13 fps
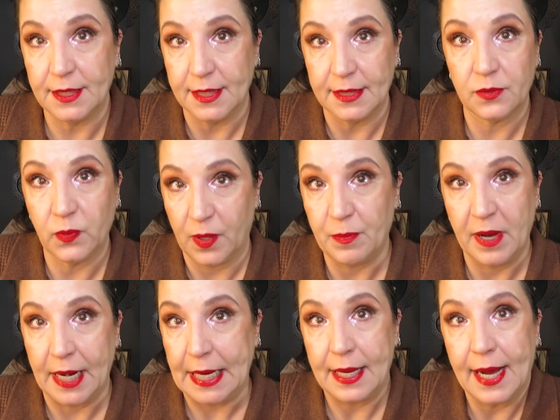this with
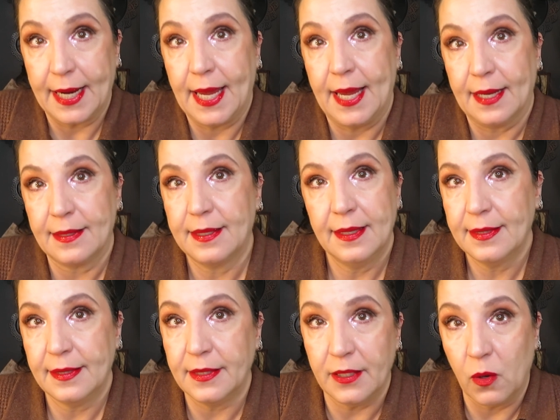money. I can't.
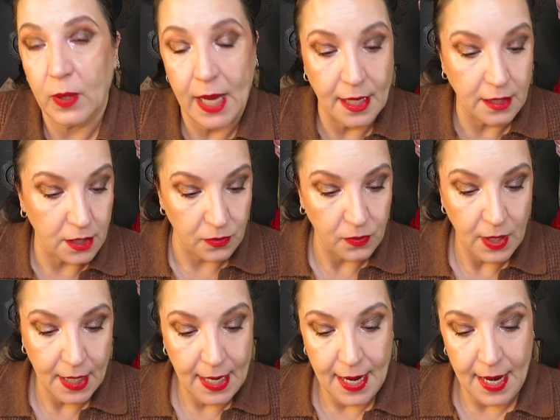No can do.
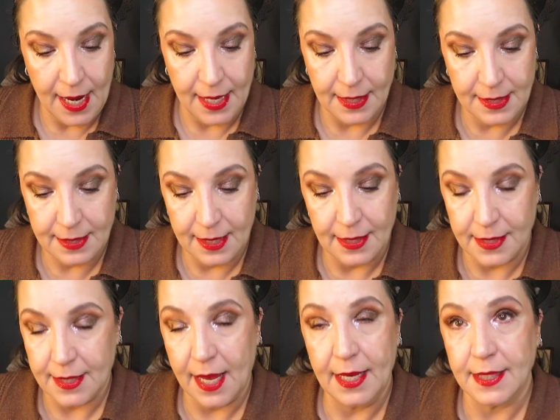It's
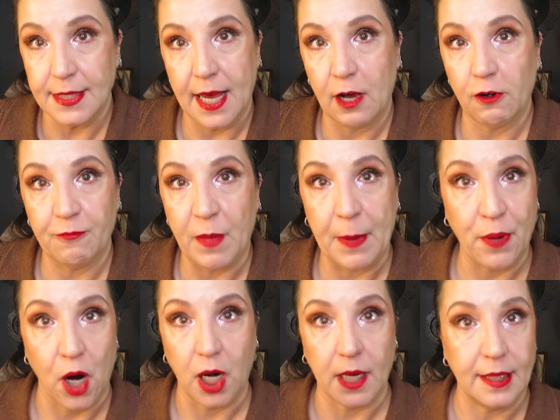out of my
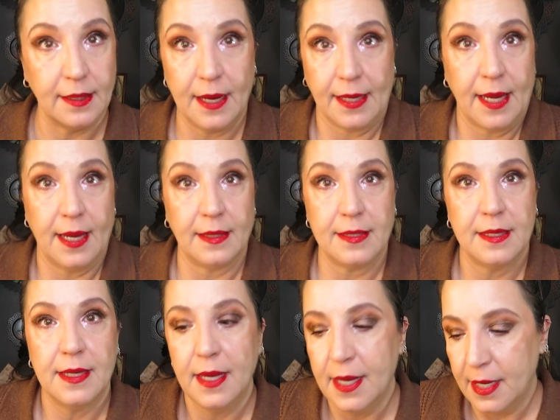pocket. I can't.
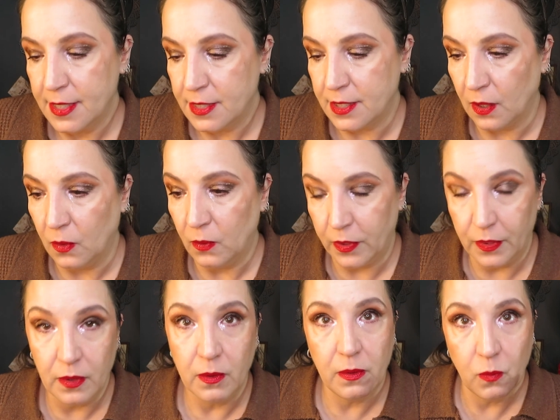So
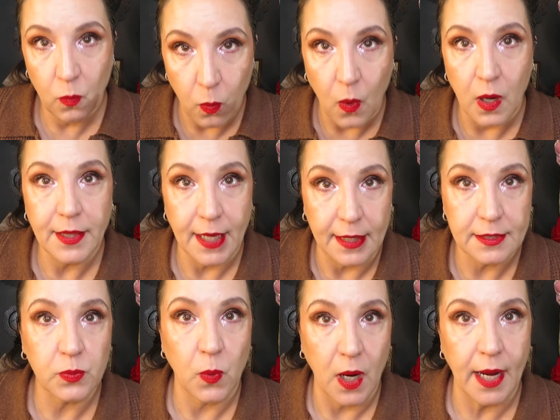
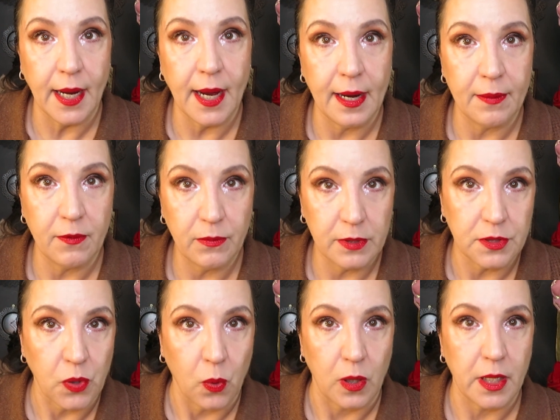that's why I
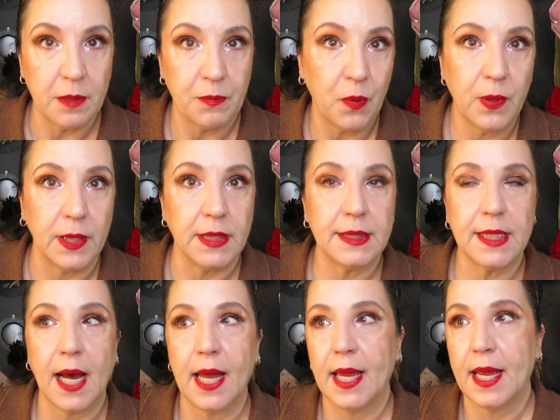was hoarding points.
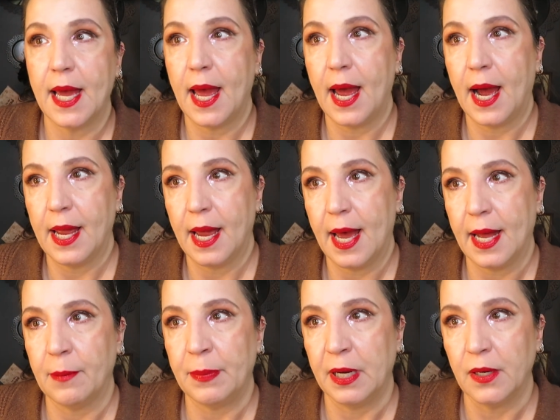I
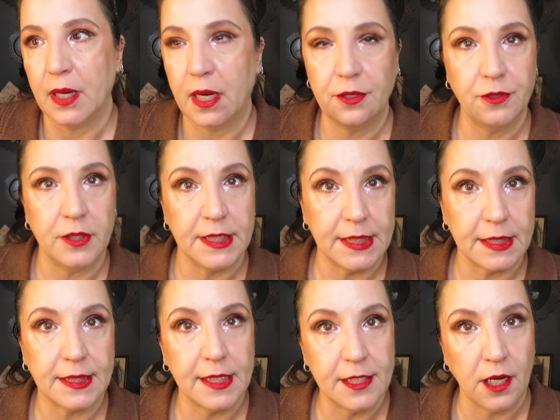had about
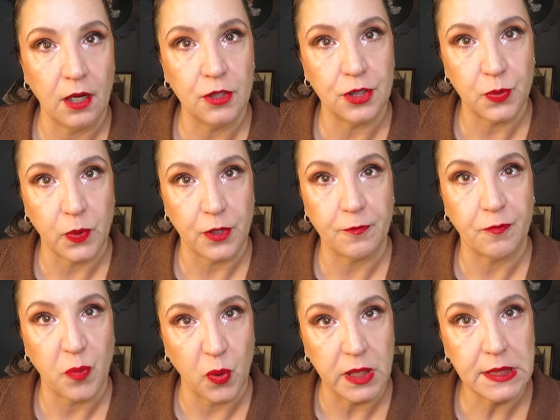$160 worth
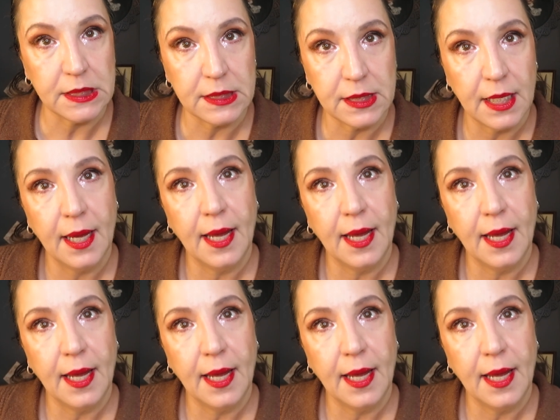of points,